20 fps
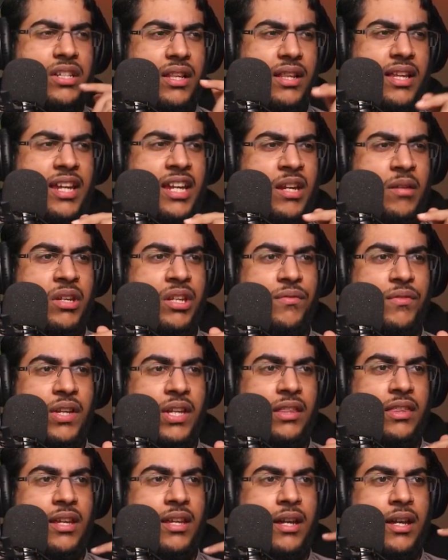delay
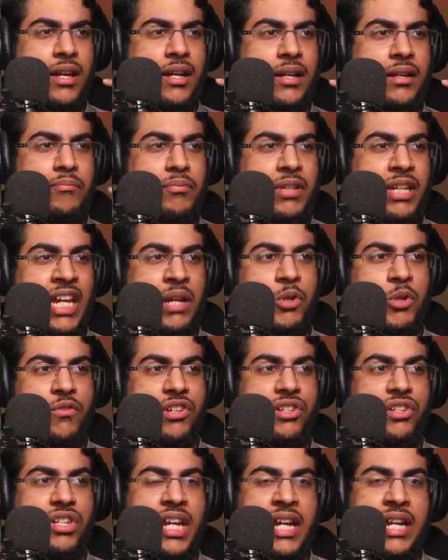between the game
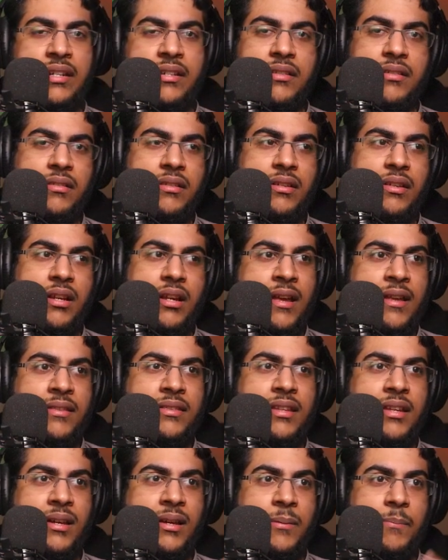over state
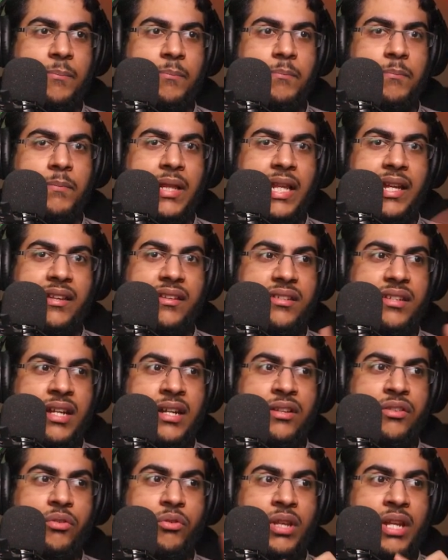and the play
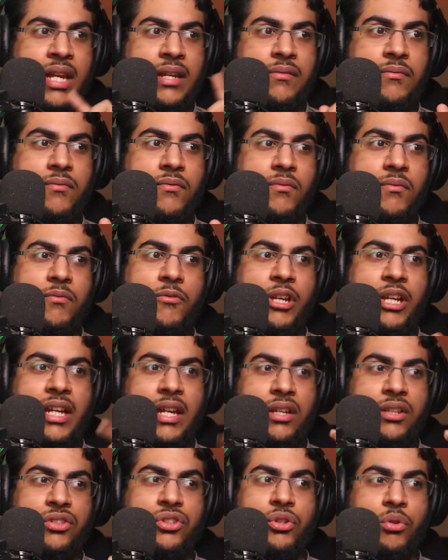state so that we
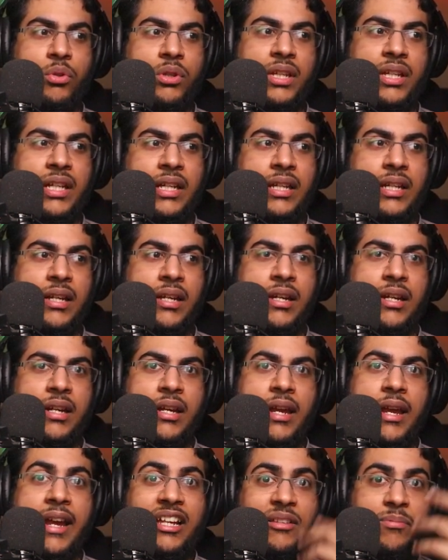can show the
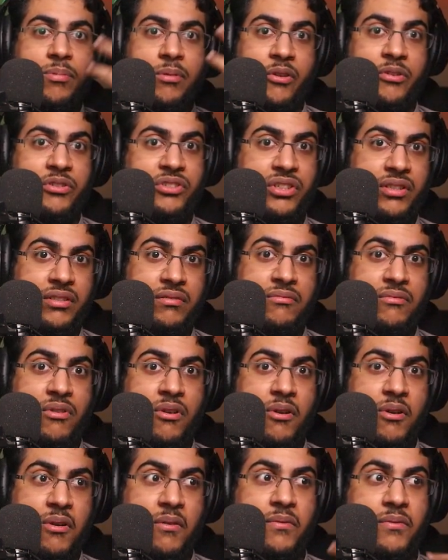explosion
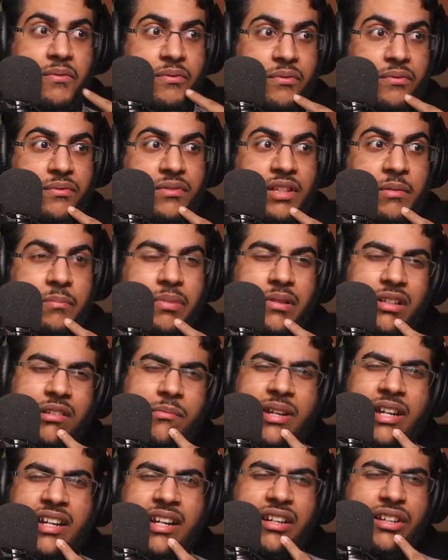of the
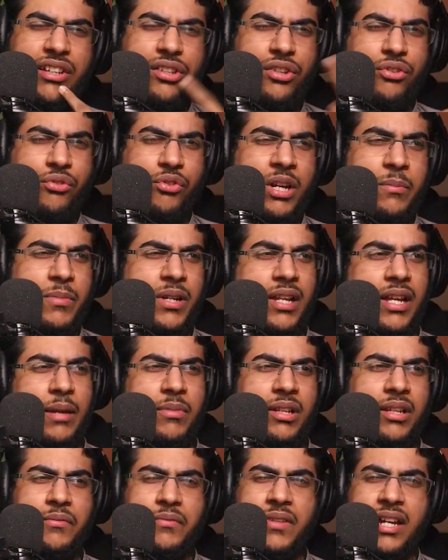player mech getting destroyed, but
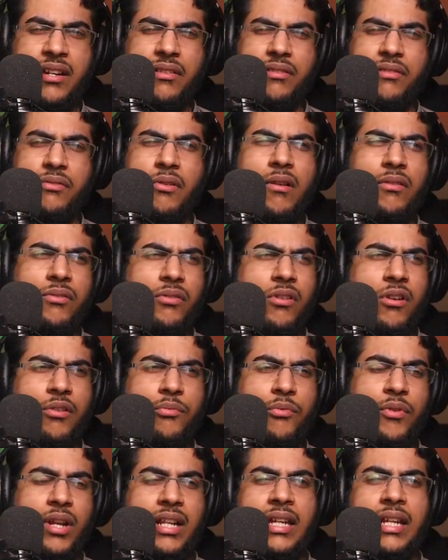I believe that is also
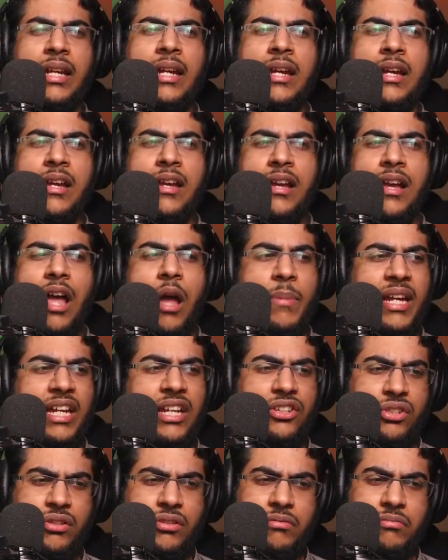not really a
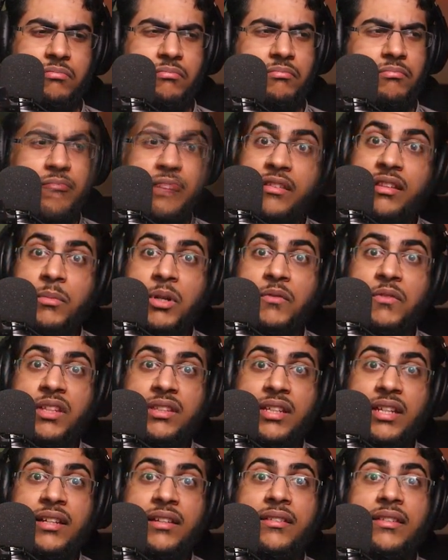big issue. Here are some of
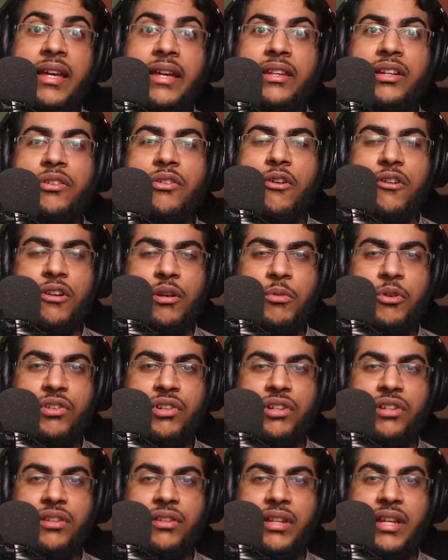the things that the
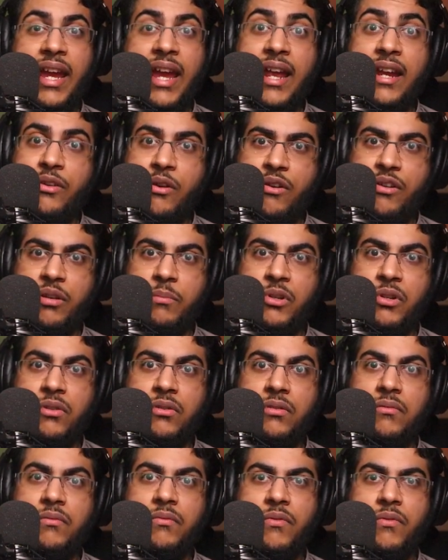contributors can
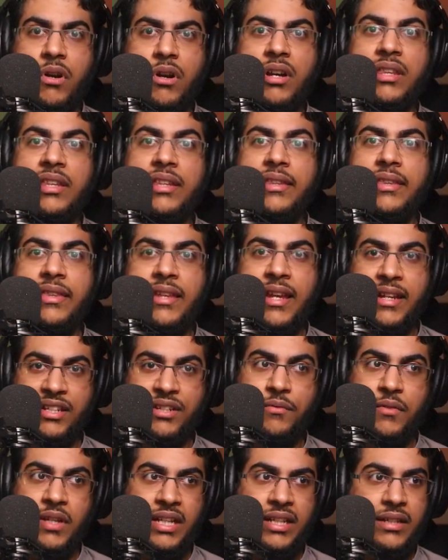contribute for
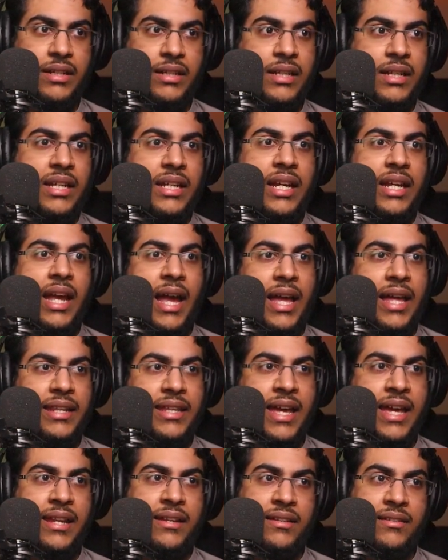next week,
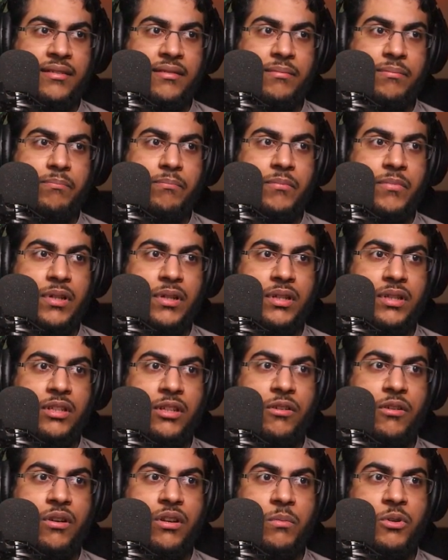and that is
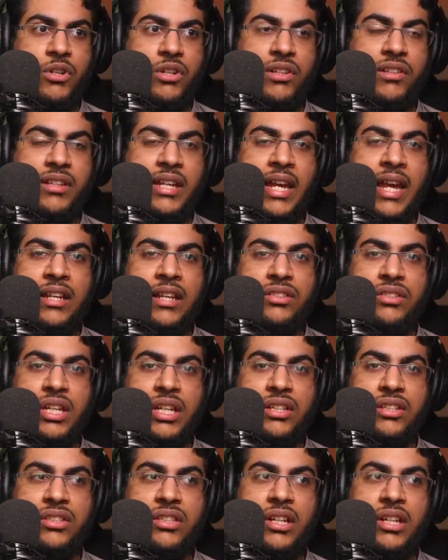the contributors can
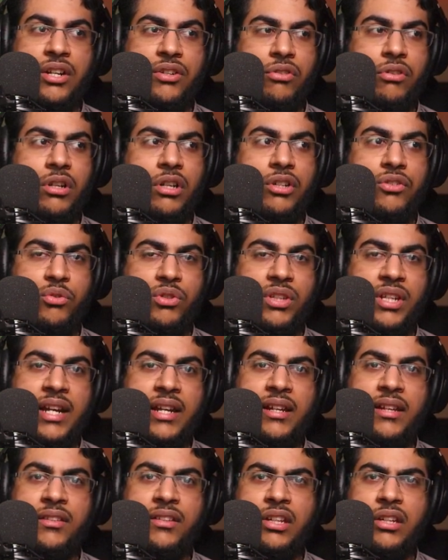change the controller to
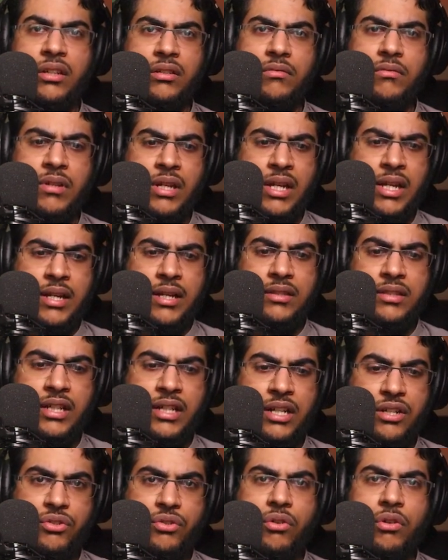settings,
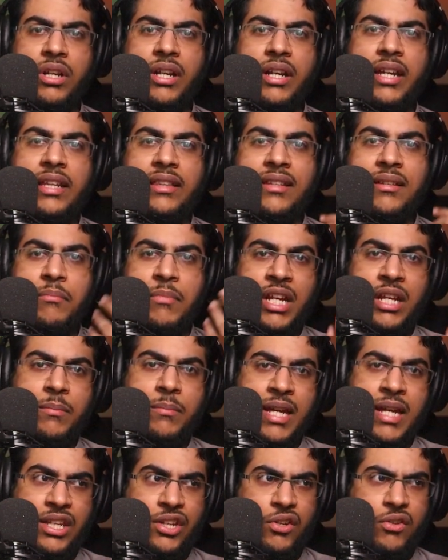the controller in the
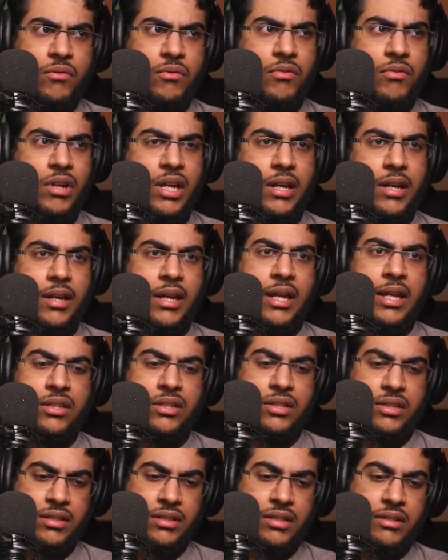main menu,
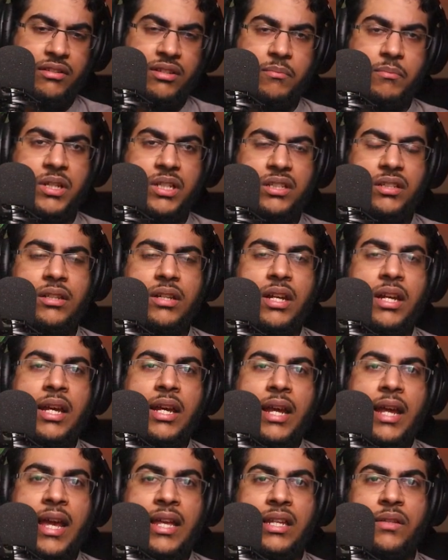and there's a button,
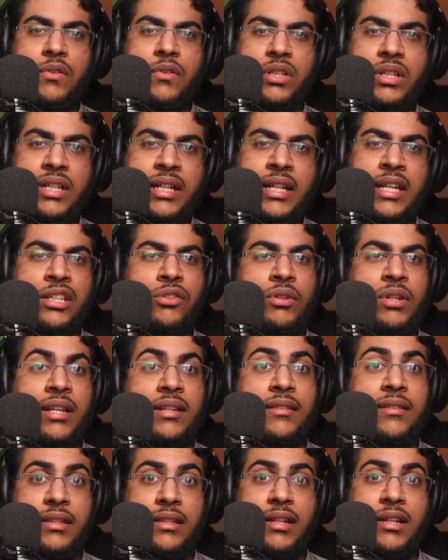and if you click it you
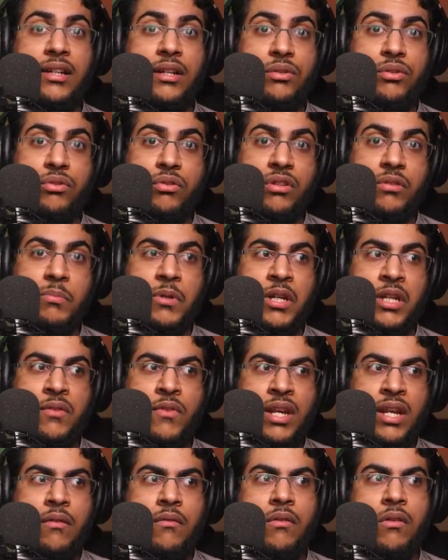can see the controls.
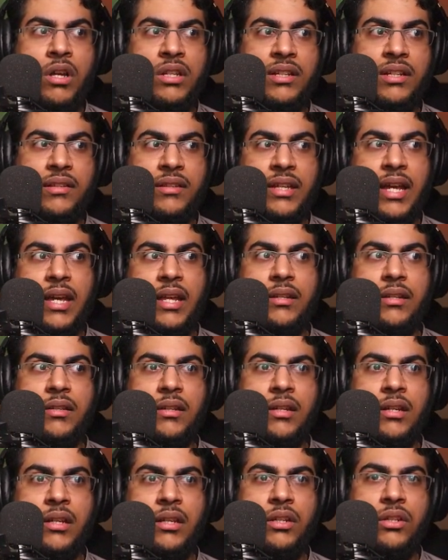But what I want is
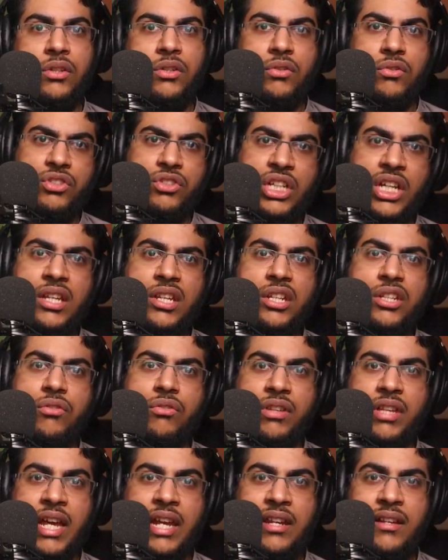that to change it
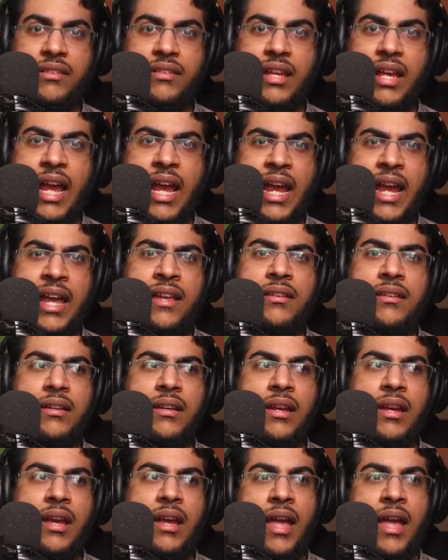to settings
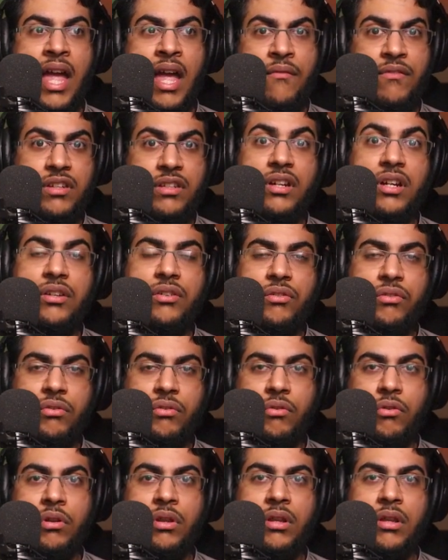and have it
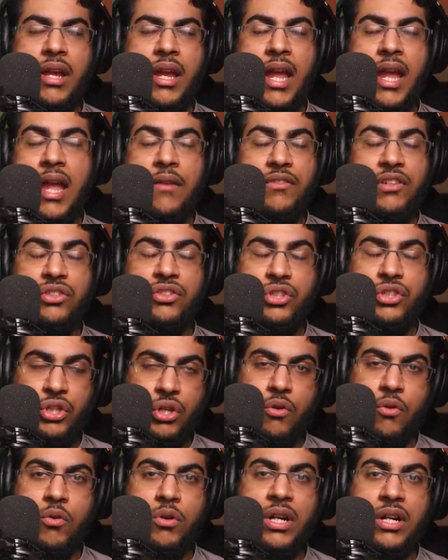
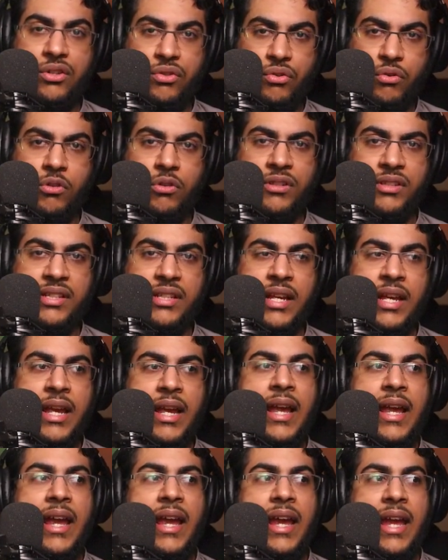show controls
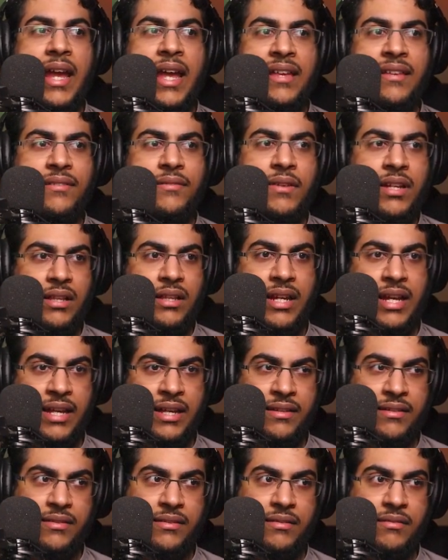as well
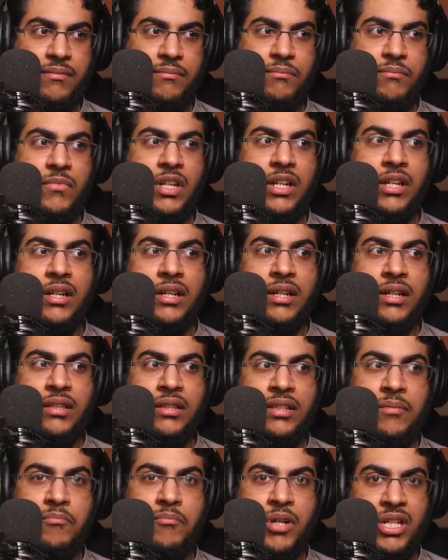as
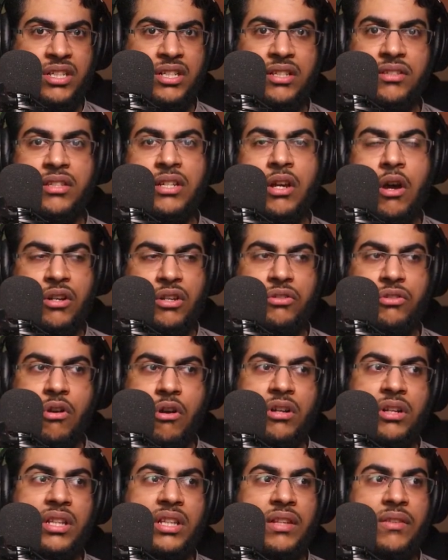the buttons, the audio
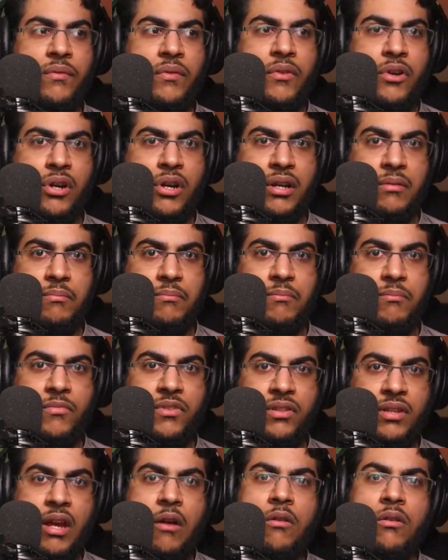toggles for
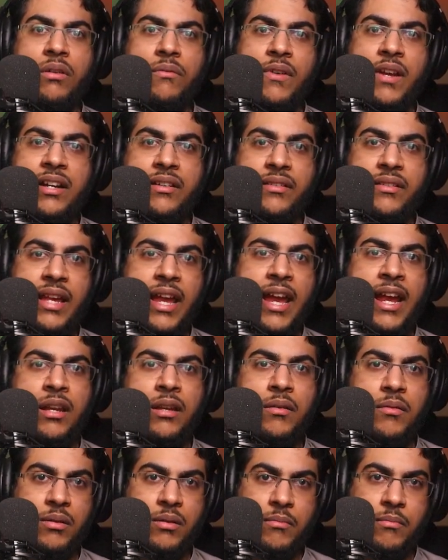sound effects
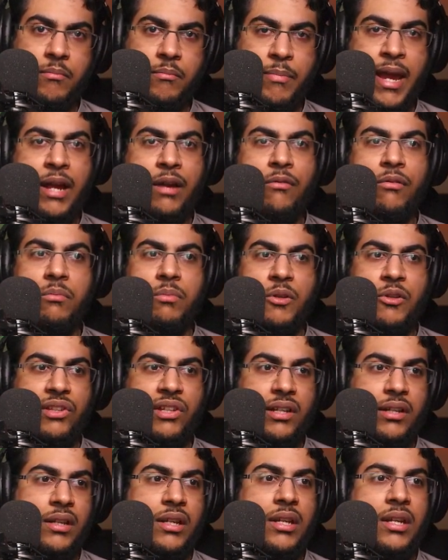and background
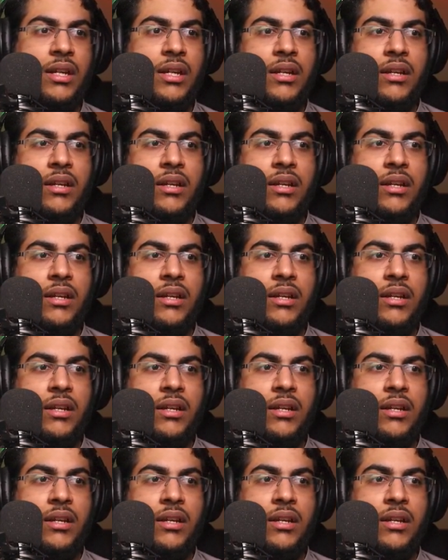music.